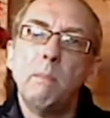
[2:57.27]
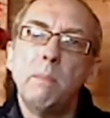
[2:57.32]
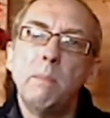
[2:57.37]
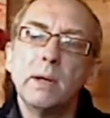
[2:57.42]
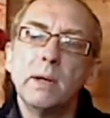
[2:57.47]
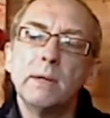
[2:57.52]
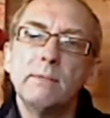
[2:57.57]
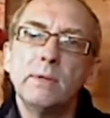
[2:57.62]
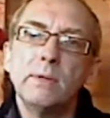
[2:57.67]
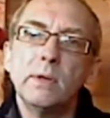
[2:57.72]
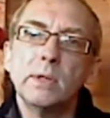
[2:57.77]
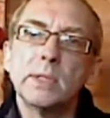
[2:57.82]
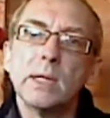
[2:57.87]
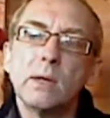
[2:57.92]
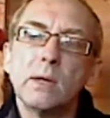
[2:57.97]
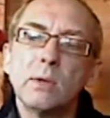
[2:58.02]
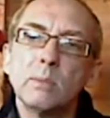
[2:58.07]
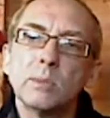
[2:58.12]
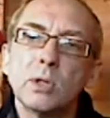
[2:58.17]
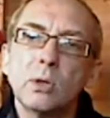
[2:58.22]
But if you
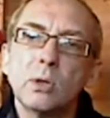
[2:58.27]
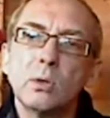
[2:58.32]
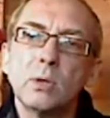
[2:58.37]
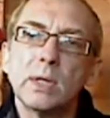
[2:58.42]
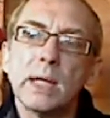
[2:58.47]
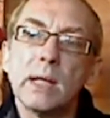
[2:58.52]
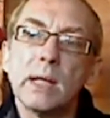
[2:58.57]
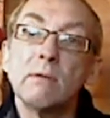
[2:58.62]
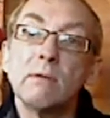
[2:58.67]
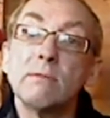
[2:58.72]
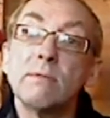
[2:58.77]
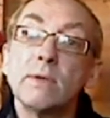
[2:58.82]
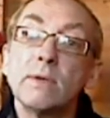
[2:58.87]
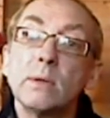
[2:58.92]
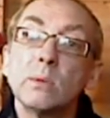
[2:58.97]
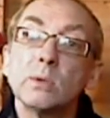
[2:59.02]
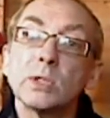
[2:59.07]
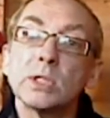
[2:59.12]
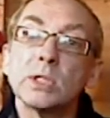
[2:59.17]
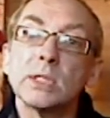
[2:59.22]
tell them to look down and
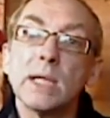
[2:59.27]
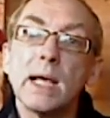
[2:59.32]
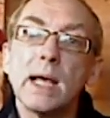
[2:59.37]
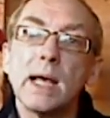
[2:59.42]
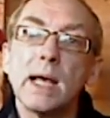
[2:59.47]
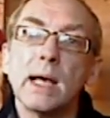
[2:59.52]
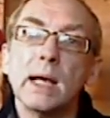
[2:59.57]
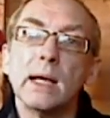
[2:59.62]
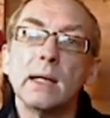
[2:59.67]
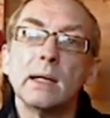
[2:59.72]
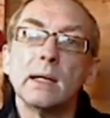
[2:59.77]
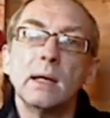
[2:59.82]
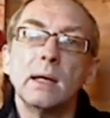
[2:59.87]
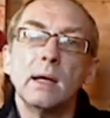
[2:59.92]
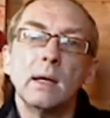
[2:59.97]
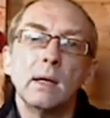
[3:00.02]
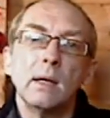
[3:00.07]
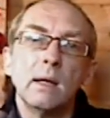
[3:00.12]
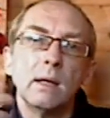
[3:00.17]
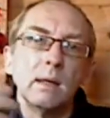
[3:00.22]
feel sad,
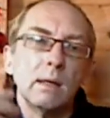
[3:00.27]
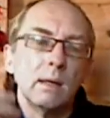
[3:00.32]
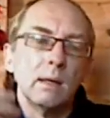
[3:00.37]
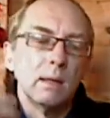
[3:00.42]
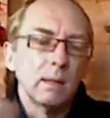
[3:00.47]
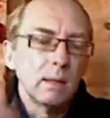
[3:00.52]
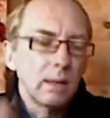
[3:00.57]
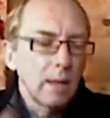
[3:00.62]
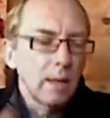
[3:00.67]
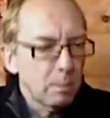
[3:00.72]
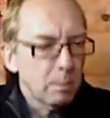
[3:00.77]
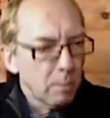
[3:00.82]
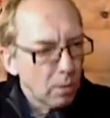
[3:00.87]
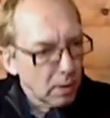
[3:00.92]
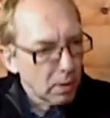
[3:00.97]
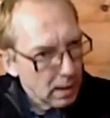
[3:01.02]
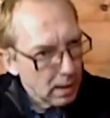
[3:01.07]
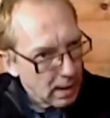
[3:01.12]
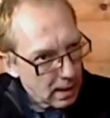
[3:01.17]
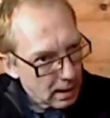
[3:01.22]
then their body